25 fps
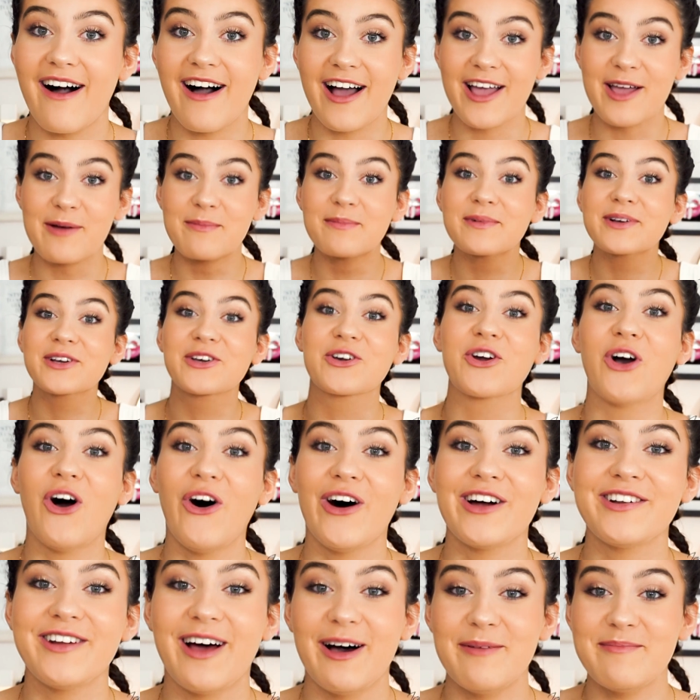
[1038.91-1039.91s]
I am
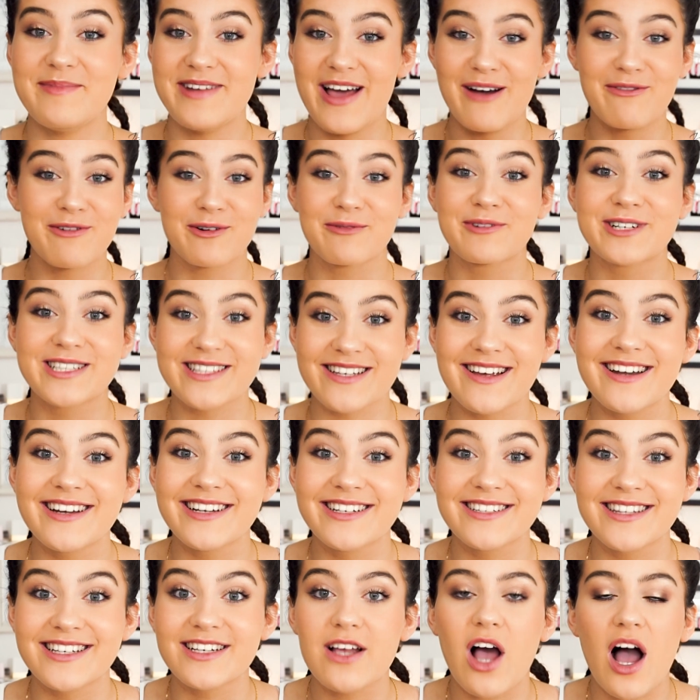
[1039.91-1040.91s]
gone. I'm never
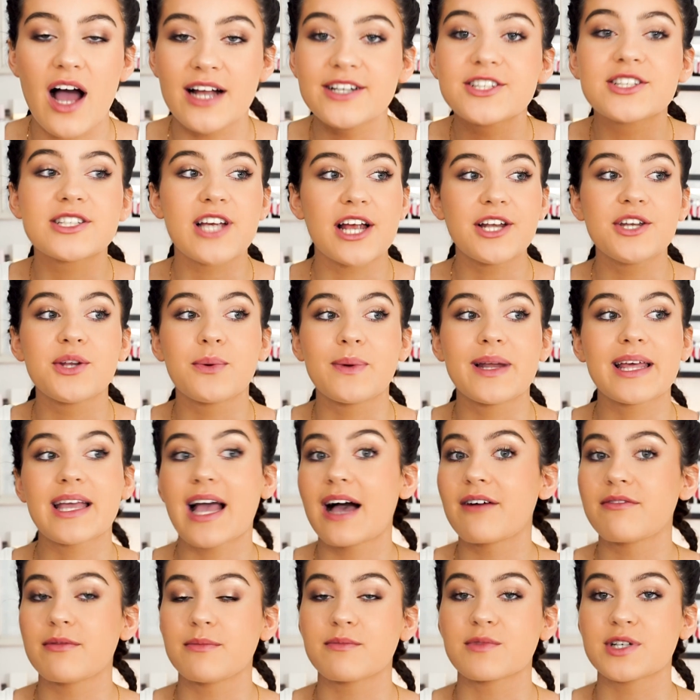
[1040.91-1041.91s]
returning to I genuinely
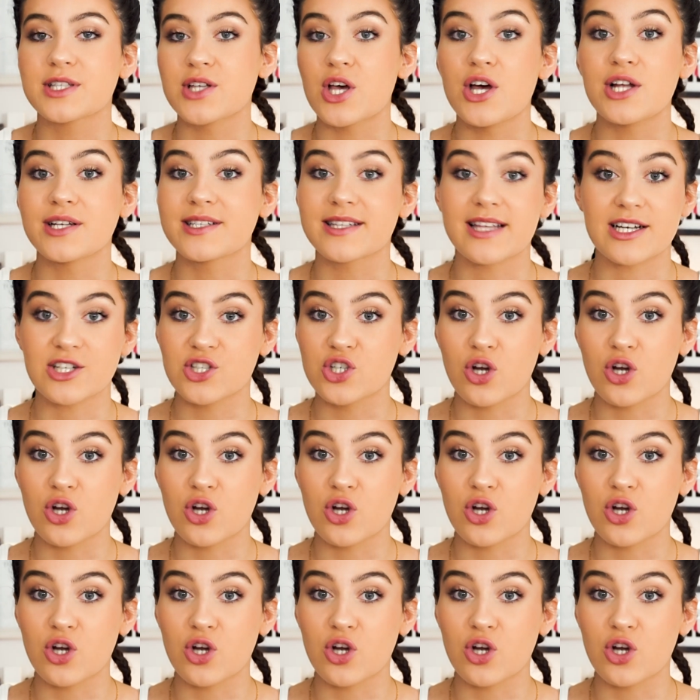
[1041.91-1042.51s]
haven't returned to that